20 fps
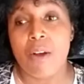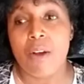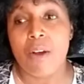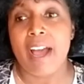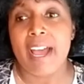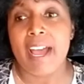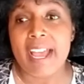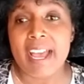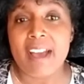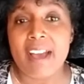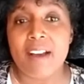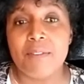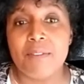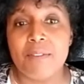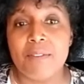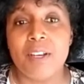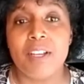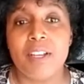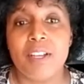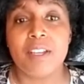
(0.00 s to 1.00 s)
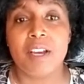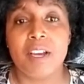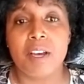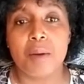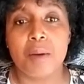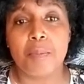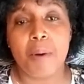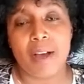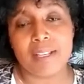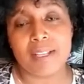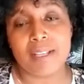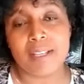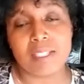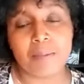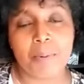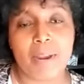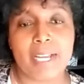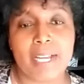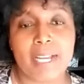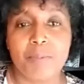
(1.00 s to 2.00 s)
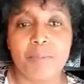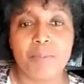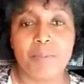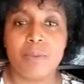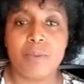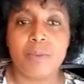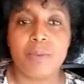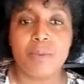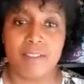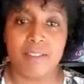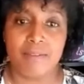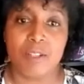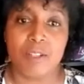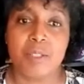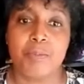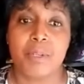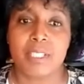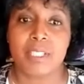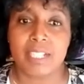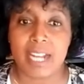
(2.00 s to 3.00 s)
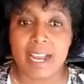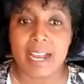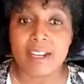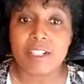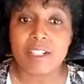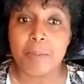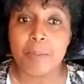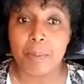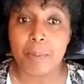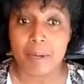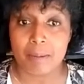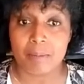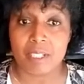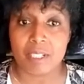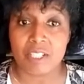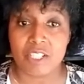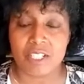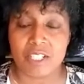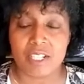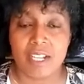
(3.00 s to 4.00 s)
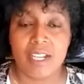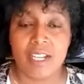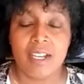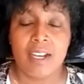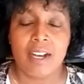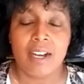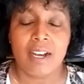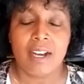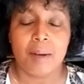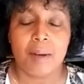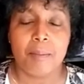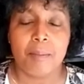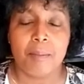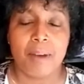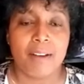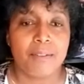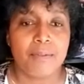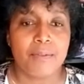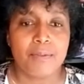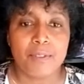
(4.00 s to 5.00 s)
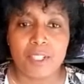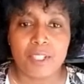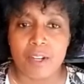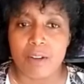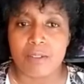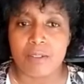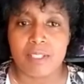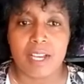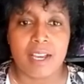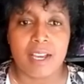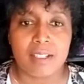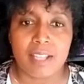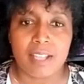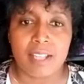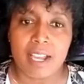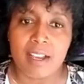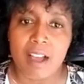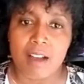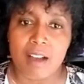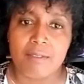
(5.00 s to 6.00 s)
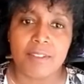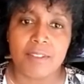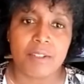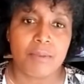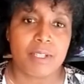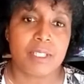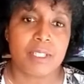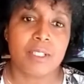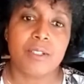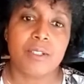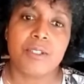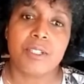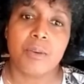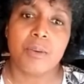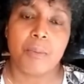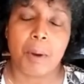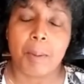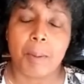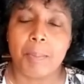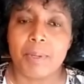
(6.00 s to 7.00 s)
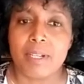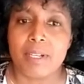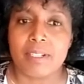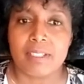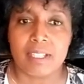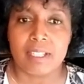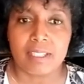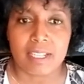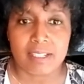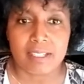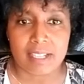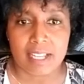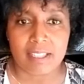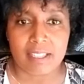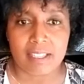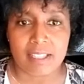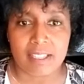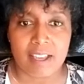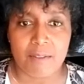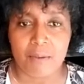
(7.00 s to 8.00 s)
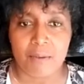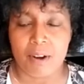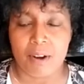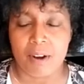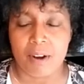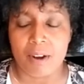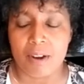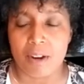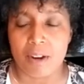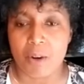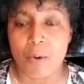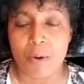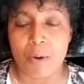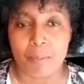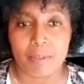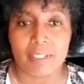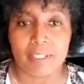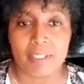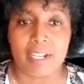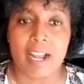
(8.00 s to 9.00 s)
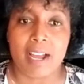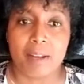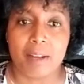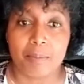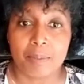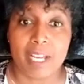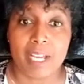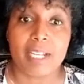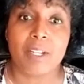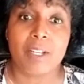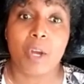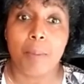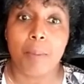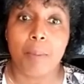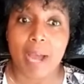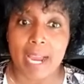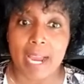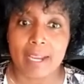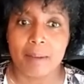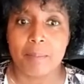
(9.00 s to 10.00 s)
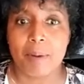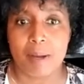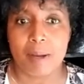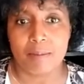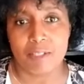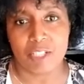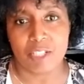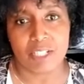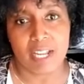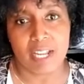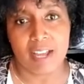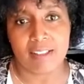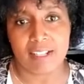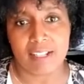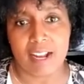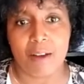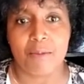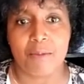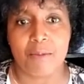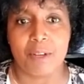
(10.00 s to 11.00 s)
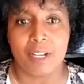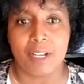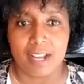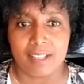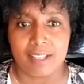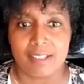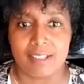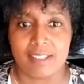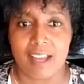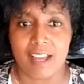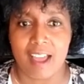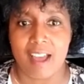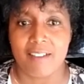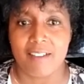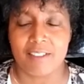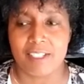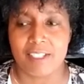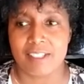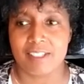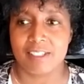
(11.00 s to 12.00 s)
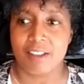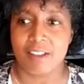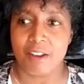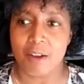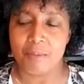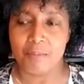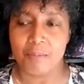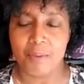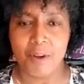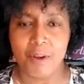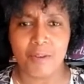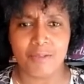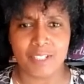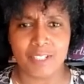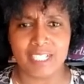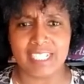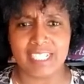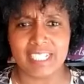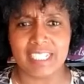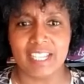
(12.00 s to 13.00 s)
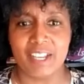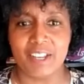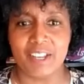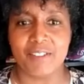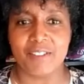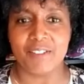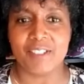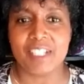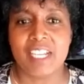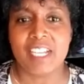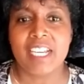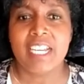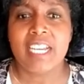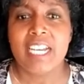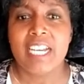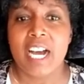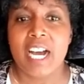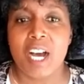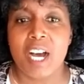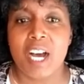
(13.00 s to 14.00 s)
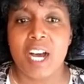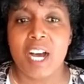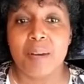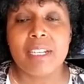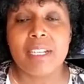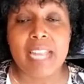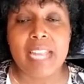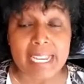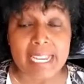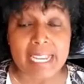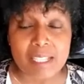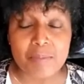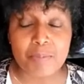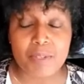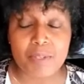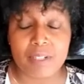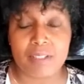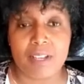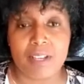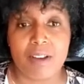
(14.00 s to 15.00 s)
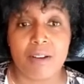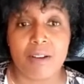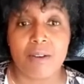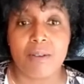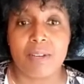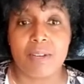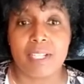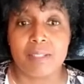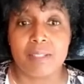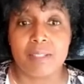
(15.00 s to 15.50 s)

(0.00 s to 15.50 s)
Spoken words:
I have the Pause to Praise book was the first book that I actually published. I've, done like conflict resolution workbooks and things like that for a corporate that I plan to go back and publish now that I realized I have this, hopefully this gift. The next book though